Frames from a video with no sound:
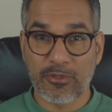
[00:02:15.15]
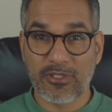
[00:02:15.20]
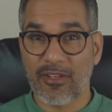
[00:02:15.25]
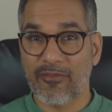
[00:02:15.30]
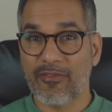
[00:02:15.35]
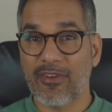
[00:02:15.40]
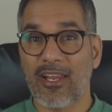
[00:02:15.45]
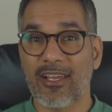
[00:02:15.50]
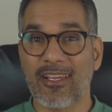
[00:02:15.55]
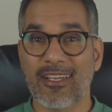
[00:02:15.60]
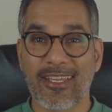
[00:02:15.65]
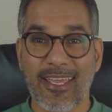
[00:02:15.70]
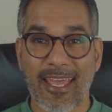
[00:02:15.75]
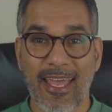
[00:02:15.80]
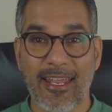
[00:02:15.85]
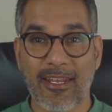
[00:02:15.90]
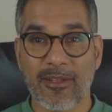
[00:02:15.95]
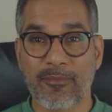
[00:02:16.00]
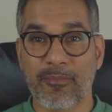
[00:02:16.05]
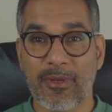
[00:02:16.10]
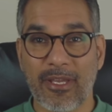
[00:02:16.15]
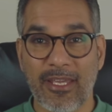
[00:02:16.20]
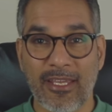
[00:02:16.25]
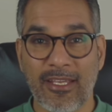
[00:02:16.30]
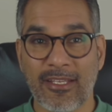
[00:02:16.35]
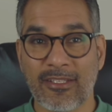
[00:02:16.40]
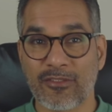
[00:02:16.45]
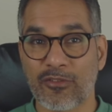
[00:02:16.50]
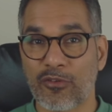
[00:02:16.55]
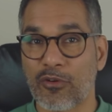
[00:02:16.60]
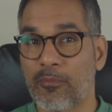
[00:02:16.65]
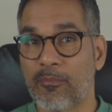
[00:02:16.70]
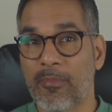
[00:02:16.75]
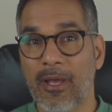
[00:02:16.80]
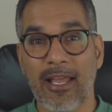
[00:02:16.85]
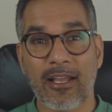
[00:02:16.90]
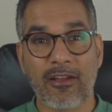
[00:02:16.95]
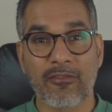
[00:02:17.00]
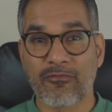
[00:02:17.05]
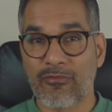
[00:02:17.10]
something like a can of beans or a
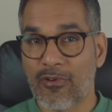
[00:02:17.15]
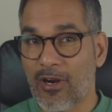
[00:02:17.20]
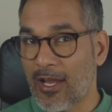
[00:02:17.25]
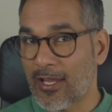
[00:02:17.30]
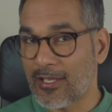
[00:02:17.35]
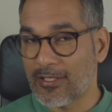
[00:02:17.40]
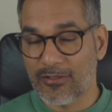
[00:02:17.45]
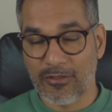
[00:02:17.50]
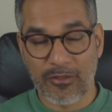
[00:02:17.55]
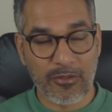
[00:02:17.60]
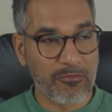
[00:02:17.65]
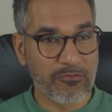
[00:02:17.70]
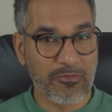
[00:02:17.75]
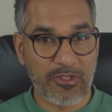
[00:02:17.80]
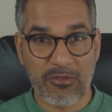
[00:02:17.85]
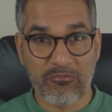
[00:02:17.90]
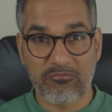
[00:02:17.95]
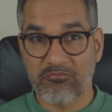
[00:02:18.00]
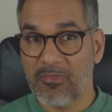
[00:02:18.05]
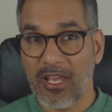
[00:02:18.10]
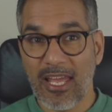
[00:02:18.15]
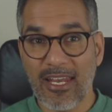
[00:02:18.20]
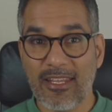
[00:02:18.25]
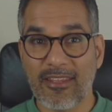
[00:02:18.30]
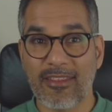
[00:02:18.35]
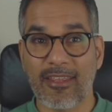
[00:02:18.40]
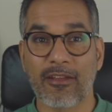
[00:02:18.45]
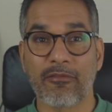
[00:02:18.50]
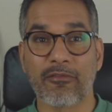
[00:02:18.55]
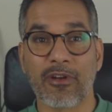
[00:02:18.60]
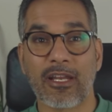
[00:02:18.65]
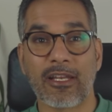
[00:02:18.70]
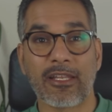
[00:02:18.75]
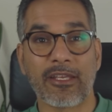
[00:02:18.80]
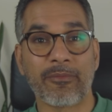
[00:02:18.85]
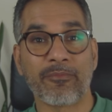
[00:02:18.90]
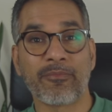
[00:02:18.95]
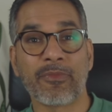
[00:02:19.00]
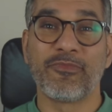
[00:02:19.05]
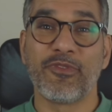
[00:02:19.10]
bag of rice or anything really.